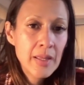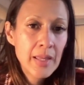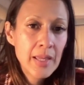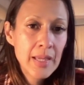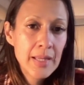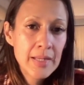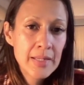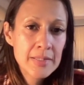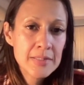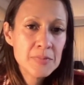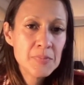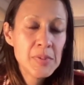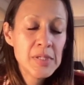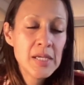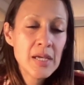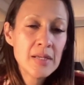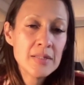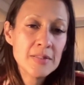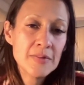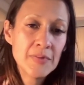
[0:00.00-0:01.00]
It is
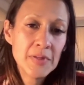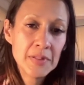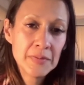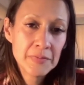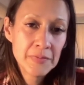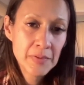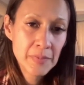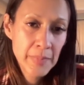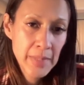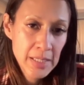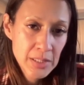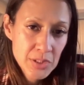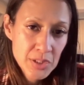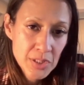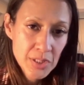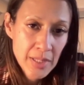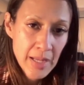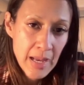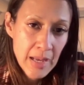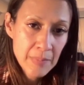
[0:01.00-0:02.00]
because of
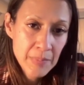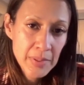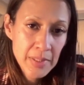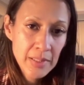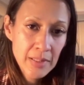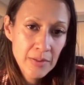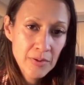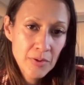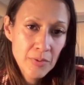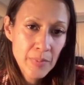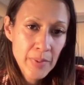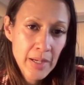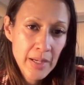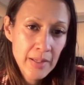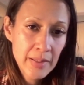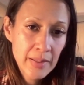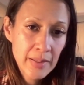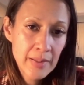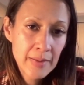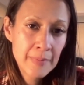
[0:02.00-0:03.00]
inflammation happening in your
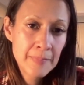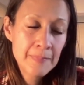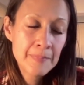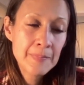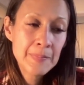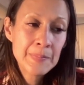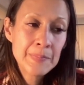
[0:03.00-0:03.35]
body.